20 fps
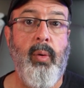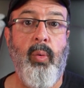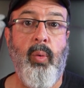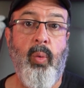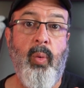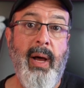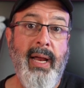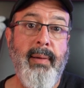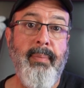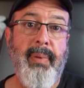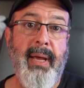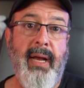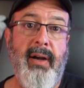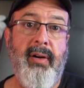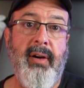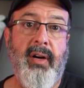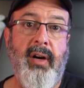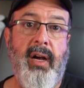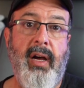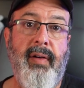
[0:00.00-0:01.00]
One
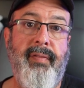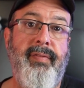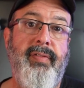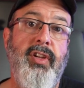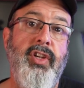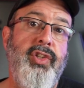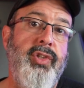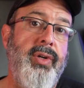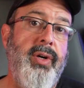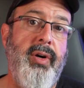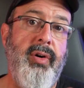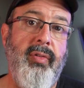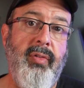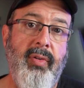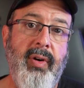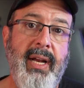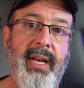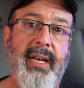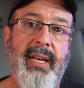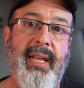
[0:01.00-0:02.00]
paragraph. You should
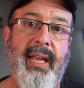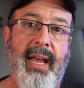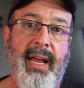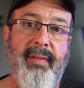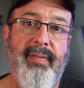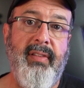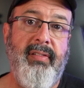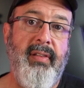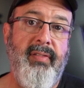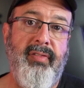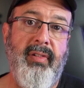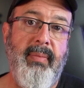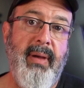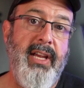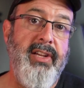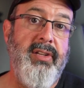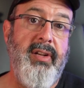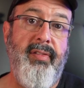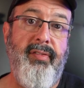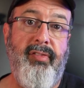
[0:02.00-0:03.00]
already have this
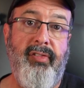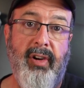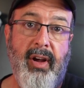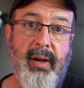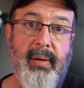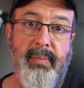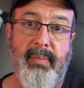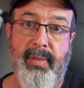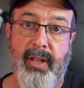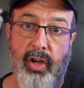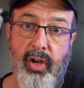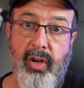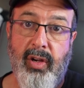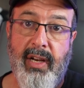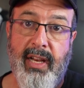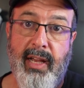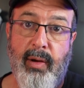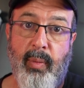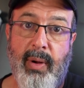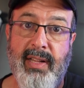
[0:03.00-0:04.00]
information from the
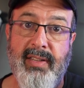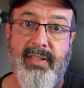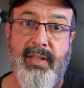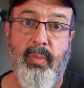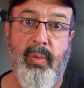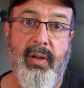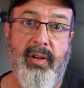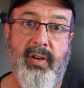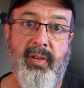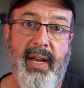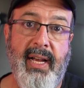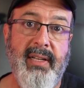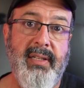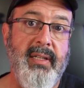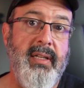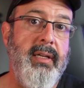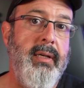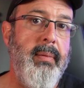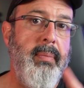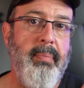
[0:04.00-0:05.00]
earlier ones that we
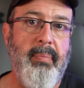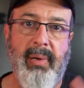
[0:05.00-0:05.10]
created.